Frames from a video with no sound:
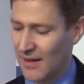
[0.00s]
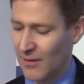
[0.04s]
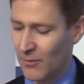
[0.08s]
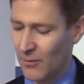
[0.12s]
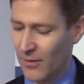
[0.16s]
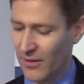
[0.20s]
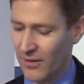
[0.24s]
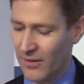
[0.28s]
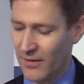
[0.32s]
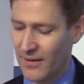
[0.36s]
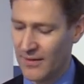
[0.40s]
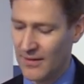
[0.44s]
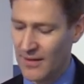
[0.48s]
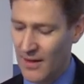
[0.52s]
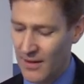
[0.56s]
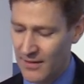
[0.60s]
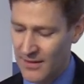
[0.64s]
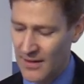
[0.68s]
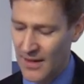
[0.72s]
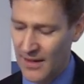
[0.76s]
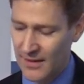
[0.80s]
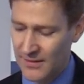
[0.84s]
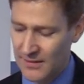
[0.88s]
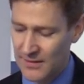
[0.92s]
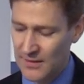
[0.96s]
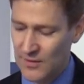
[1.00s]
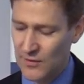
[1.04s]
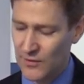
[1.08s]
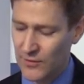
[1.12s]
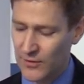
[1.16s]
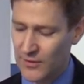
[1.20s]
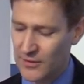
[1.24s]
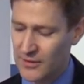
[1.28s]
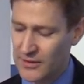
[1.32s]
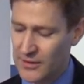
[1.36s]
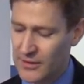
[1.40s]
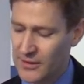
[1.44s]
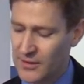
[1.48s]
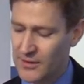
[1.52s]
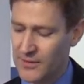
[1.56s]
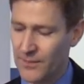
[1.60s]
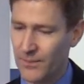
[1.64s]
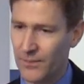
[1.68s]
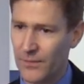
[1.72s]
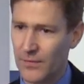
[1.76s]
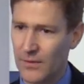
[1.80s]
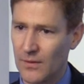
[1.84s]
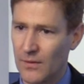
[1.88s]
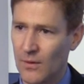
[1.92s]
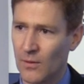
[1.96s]
where the Nazis flourished,
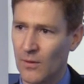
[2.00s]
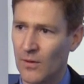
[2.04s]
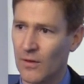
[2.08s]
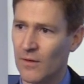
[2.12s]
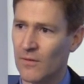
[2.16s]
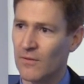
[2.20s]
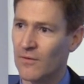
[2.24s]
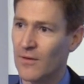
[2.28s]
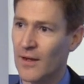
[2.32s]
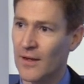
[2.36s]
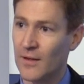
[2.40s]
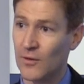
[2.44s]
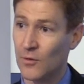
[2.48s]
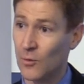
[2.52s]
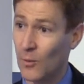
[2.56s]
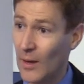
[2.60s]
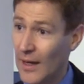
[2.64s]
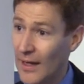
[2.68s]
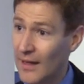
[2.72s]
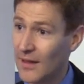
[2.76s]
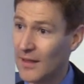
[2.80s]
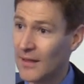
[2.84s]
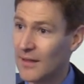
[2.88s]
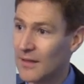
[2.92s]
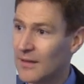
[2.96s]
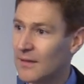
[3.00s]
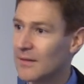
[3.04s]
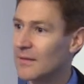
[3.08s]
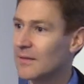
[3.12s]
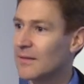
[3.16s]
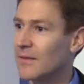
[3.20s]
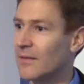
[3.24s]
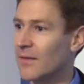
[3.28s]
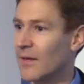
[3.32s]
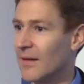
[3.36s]
or in Venezuela